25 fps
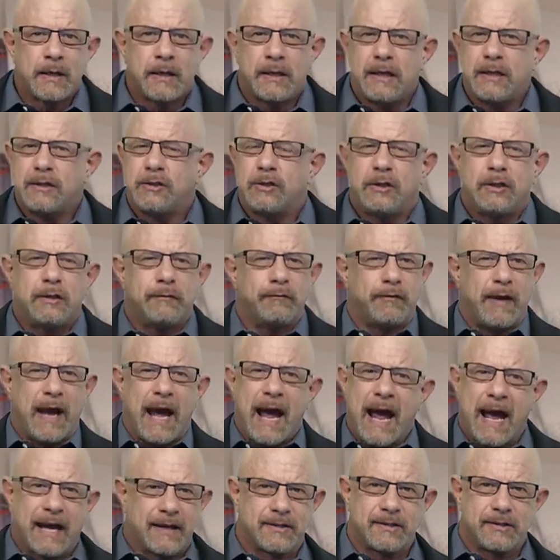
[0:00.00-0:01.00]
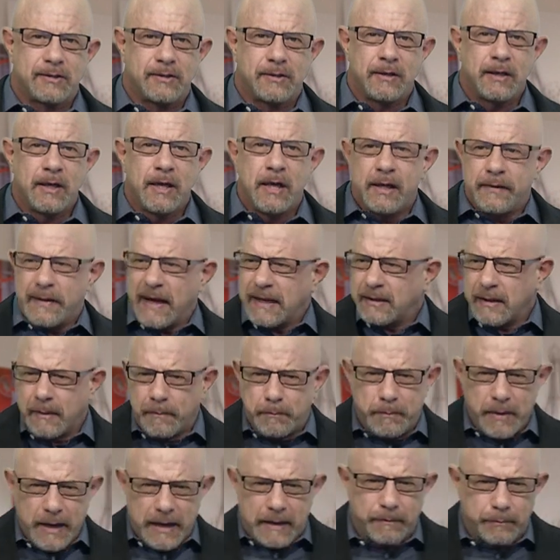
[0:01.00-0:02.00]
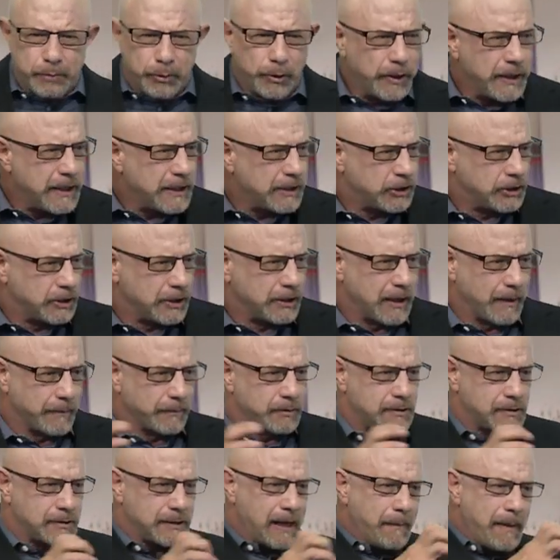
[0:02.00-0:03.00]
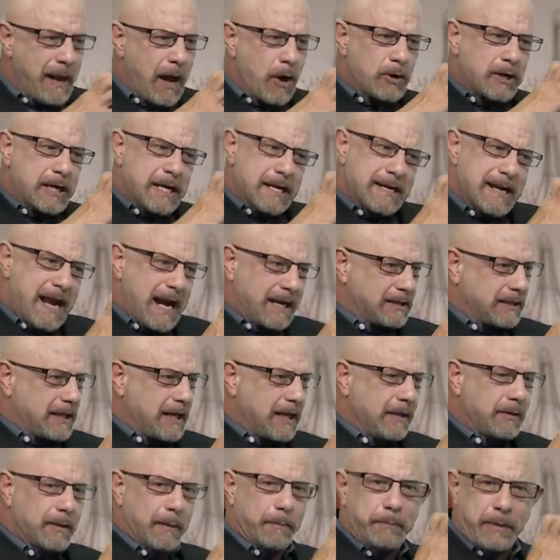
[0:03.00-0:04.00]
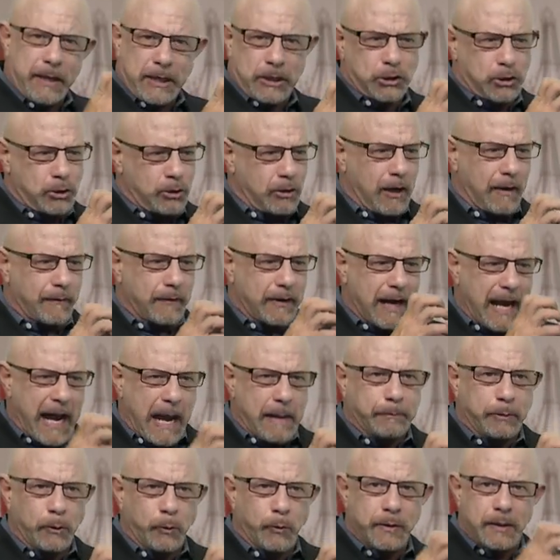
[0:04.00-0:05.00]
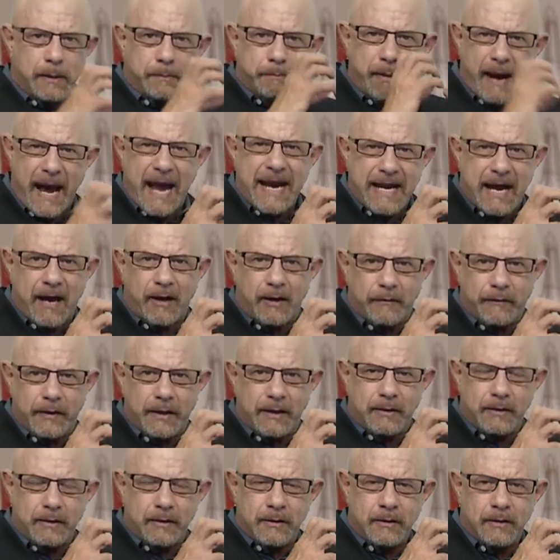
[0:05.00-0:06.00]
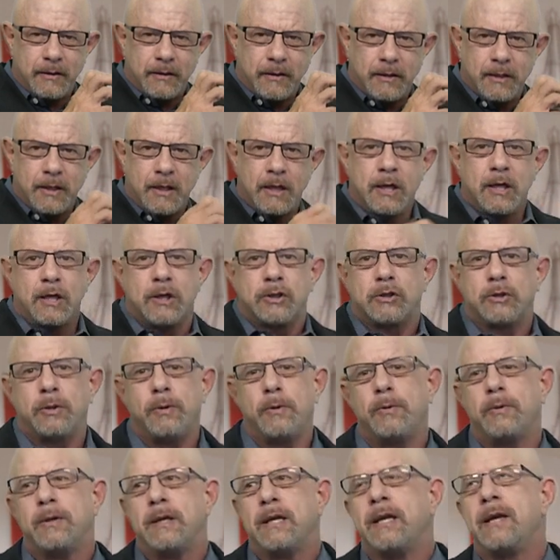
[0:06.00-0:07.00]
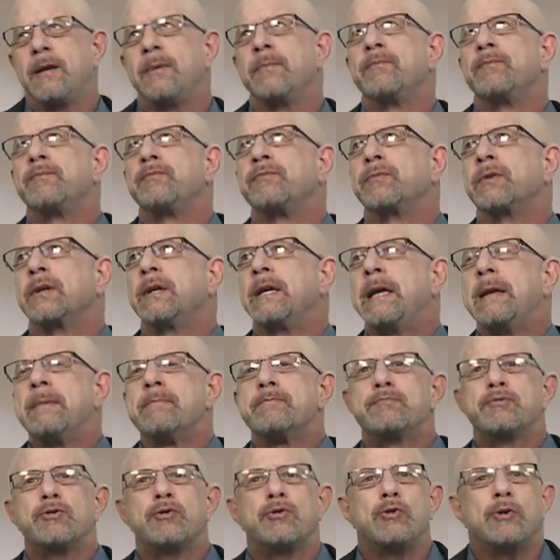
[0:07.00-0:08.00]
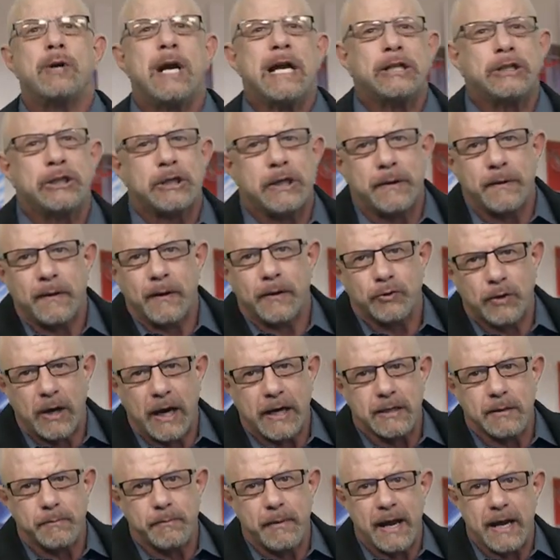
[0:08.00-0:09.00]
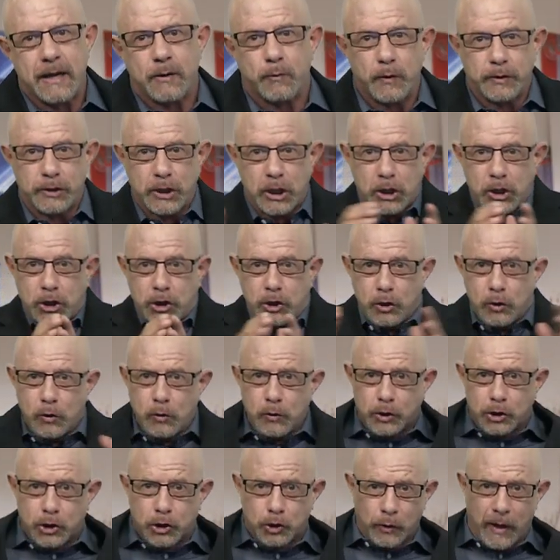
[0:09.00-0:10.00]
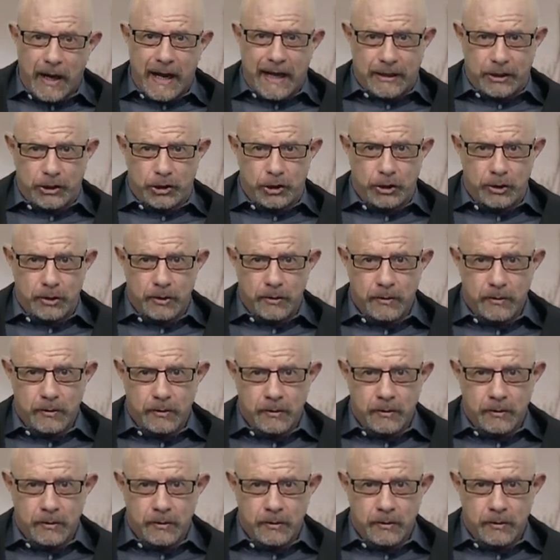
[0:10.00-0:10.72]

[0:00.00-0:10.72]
is vast. That's a big bridge to come somehow connecting the picture of an apple with a bite out of it to the impression they're trying to make was a huge stretch.